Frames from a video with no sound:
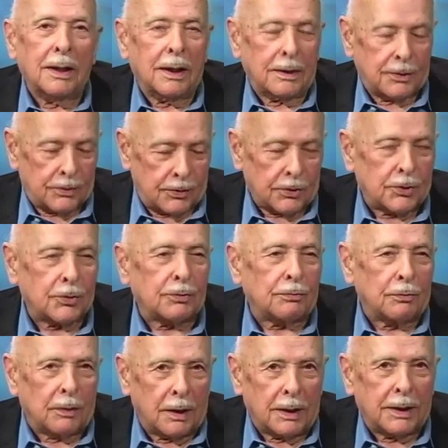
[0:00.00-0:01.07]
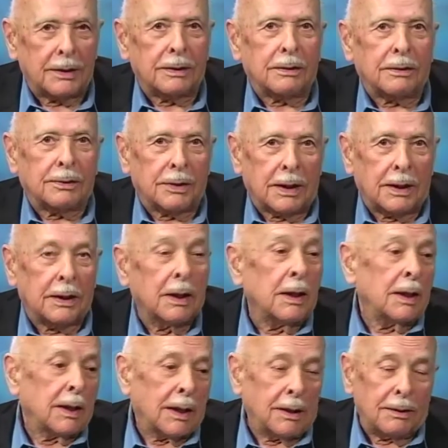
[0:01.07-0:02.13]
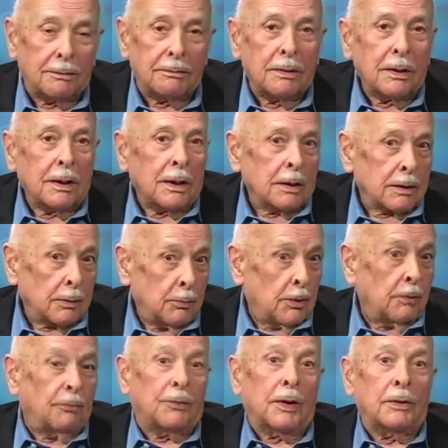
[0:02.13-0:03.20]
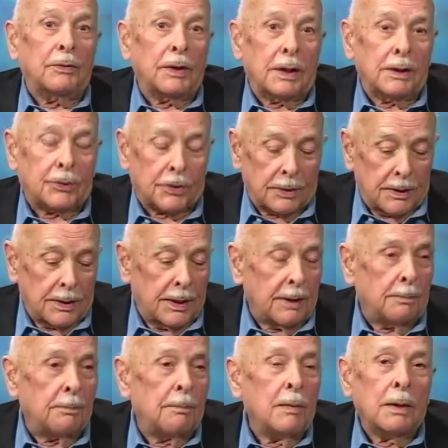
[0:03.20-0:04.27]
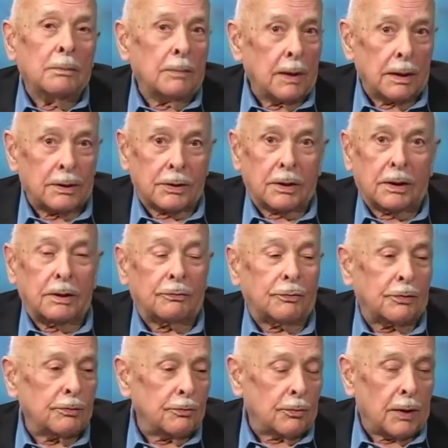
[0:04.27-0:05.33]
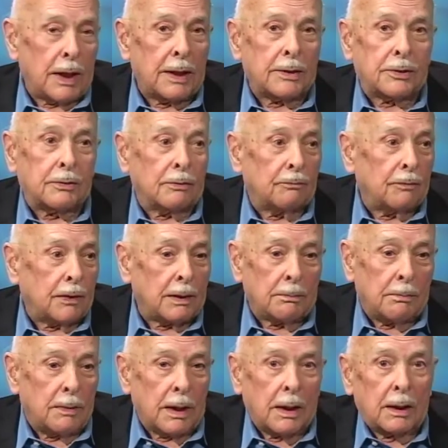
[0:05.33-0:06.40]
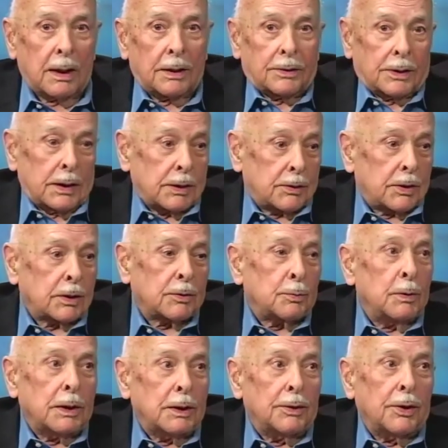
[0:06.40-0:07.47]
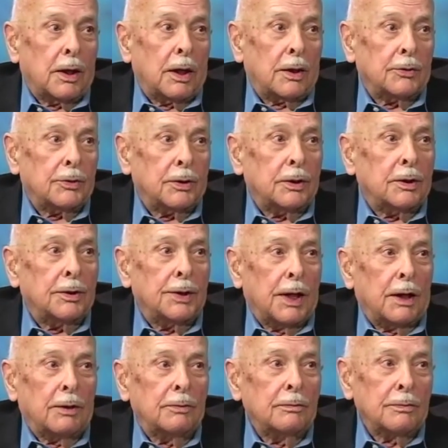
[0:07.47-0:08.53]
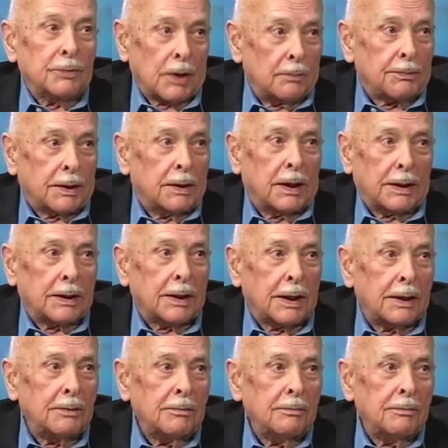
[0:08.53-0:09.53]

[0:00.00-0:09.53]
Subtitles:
And it's just thrilling to think. And Community Foundation makes gifts and grants of, I think, $6 million a year now, something like that.